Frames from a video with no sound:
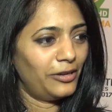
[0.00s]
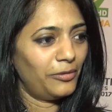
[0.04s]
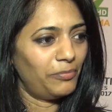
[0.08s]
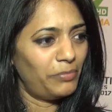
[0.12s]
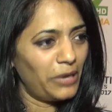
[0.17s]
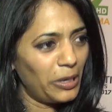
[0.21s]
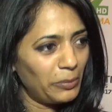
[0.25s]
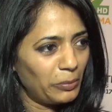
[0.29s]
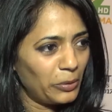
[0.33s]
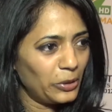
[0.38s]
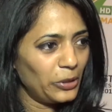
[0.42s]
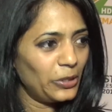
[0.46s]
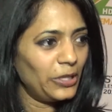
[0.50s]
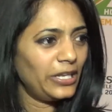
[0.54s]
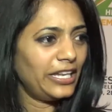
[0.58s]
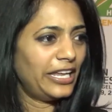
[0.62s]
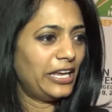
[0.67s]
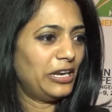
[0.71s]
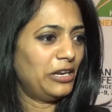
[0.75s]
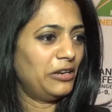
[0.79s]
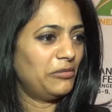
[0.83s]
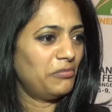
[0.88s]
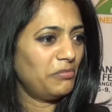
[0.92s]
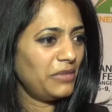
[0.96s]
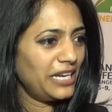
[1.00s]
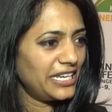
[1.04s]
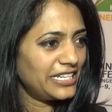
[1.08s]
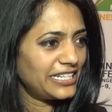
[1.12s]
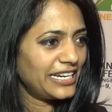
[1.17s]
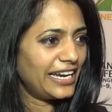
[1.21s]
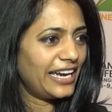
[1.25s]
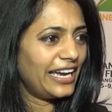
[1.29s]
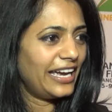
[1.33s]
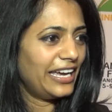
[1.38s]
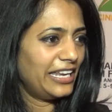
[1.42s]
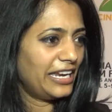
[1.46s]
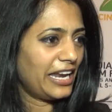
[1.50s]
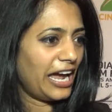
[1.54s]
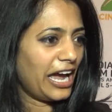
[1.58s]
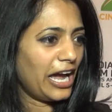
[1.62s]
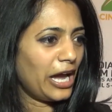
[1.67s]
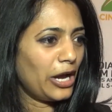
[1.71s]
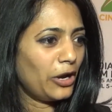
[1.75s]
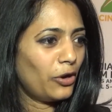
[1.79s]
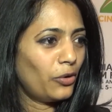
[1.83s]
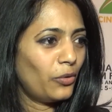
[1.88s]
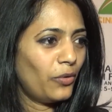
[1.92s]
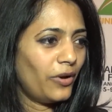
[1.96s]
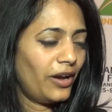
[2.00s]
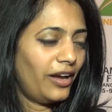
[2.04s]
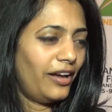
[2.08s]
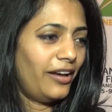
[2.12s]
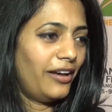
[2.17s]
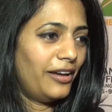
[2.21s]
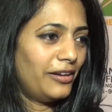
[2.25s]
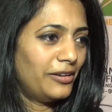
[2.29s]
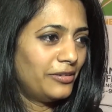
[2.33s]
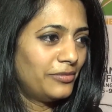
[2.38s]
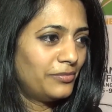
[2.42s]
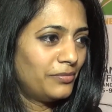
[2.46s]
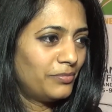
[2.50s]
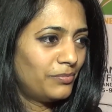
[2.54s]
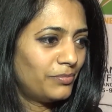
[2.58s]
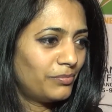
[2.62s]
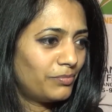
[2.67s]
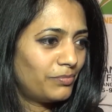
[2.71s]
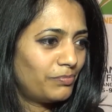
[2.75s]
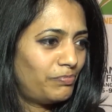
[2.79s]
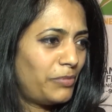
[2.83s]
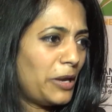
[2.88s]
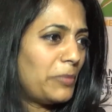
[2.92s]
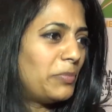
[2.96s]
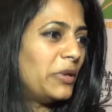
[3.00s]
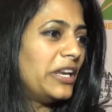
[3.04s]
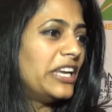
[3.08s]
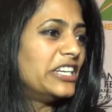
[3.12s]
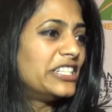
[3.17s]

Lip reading: people and media and how people